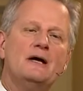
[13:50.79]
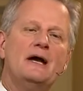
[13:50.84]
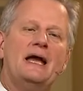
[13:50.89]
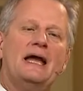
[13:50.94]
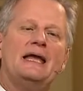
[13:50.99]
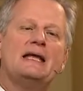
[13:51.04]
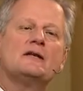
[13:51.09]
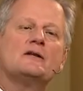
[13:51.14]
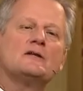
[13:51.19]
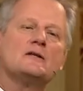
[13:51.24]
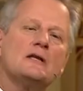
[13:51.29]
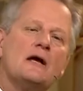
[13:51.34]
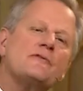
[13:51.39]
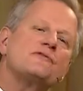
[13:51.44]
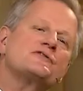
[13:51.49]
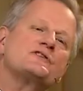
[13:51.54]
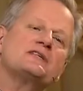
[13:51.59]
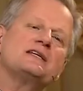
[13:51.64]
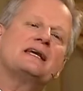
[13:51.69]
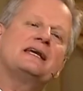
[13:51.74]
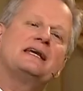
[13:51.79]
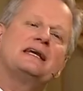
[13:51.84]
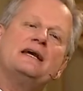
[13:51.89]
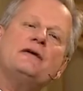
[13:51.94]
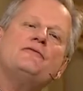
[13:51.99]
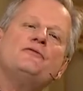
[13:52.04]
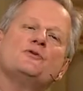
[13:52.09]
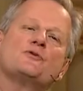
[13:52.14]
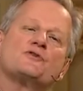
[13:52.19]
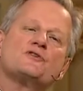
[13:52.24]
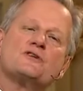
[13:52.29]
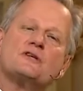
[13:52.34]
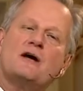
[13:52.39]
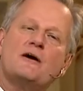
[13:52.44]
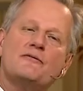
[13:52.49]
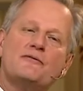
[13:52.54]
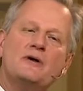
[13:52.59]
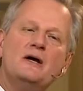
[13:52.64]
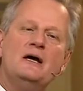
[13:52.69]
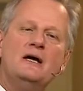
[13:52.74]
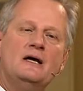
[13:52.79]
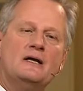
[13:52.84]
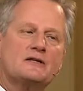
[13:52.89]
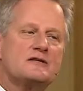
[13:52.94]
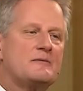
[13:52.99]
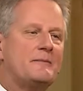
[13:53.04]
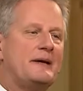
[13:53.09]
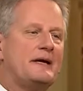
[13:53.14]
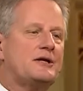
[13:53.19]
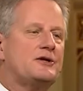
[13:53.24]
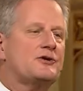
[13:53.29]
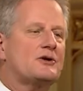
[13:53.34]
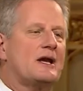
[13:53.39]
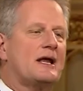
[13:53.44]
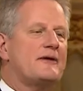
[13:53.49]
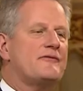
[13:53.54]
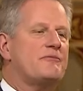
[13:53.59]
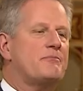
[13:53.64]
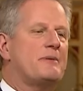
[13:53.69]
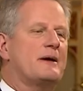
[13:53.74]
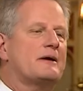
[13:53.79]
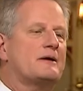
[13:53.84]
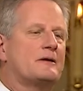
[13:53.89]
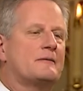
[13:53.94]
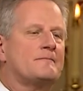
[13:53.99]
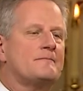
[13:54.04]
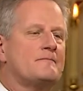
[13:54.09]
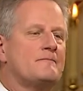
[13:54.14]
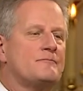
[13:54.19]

He loves to give you stuff to make your life better.